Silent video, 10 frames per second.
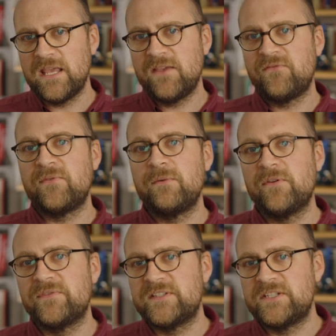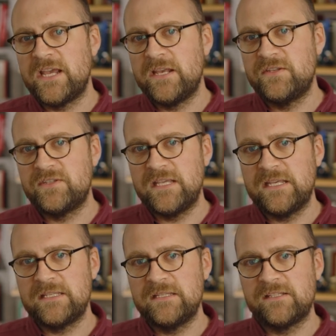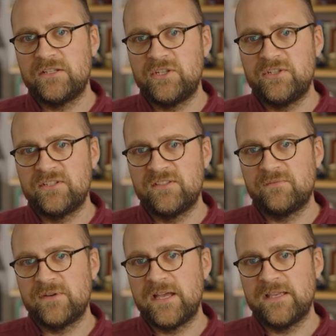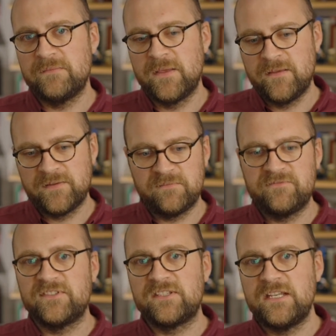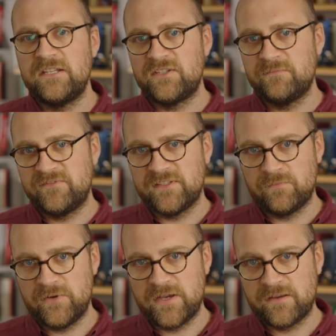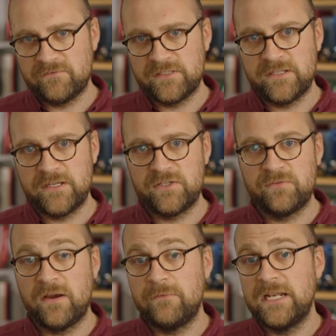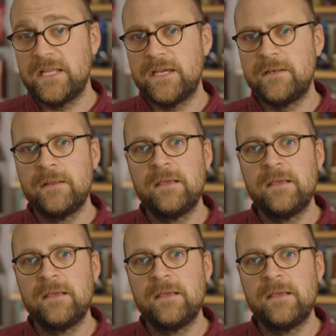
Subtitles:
if we want to change these institutions where some of us teach, some of us work, research, where we learn,